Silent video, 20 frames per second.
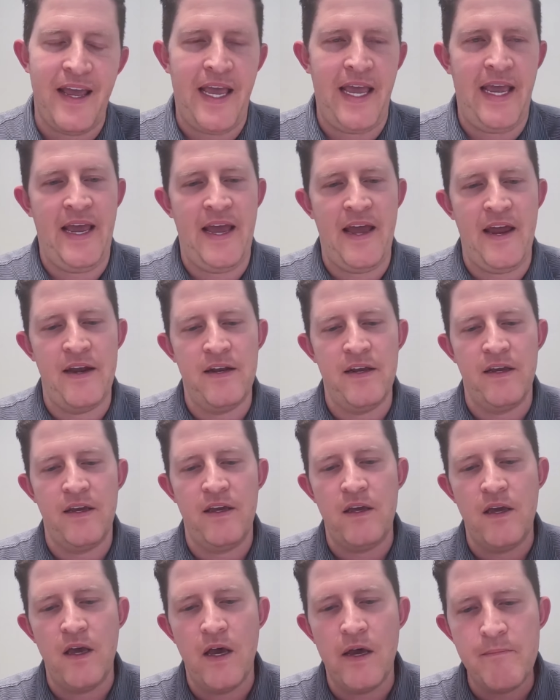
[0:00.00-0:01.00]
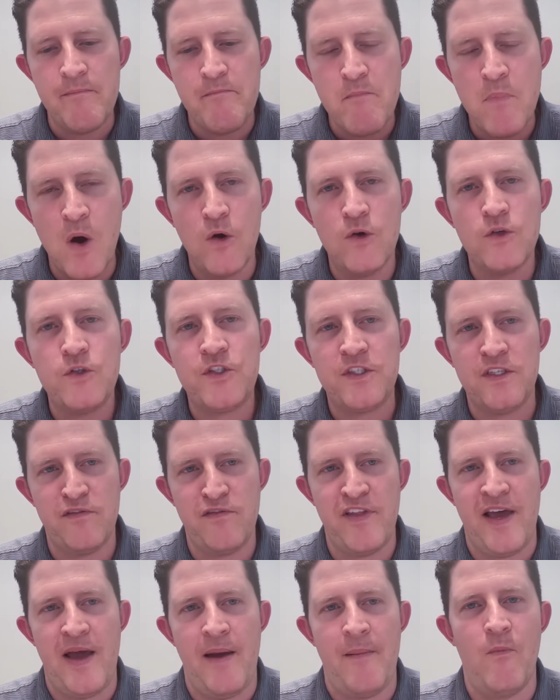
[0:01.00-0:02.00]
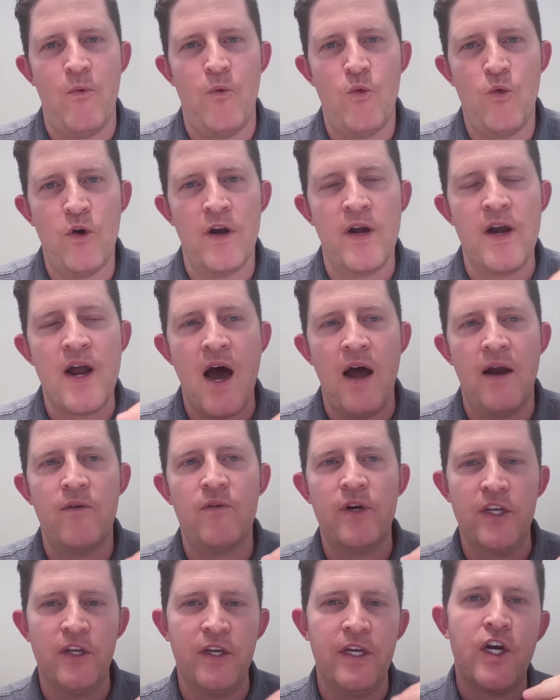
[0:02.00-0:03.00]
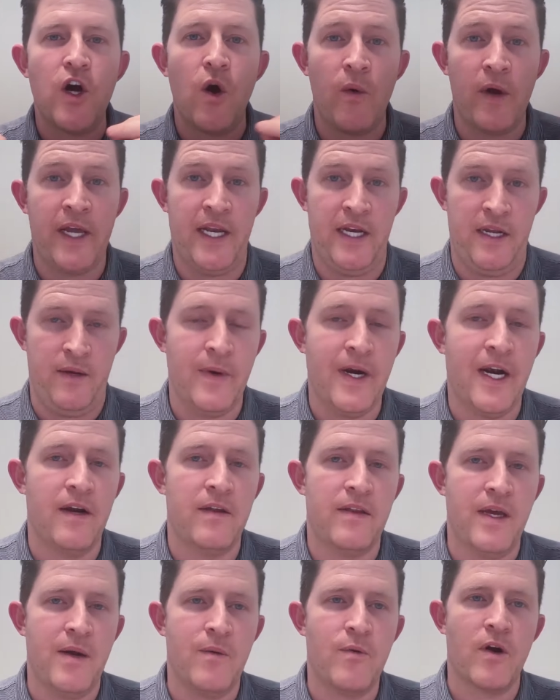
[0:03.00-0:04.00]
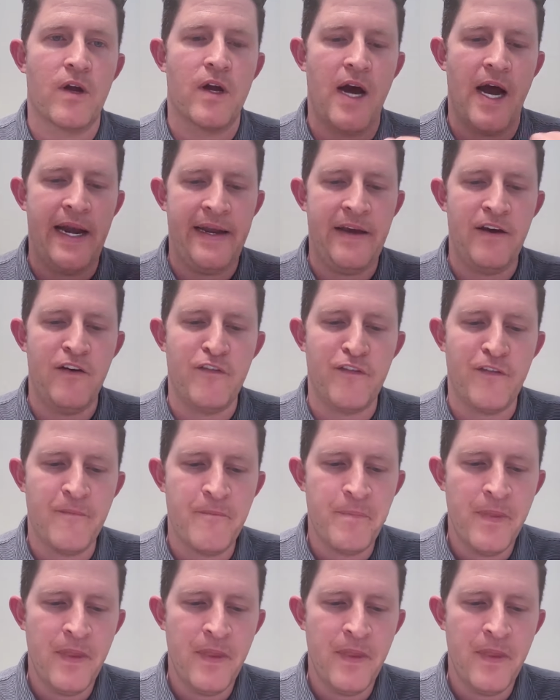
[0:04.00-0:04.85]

and most of them were not really going anywhere. They were kind of,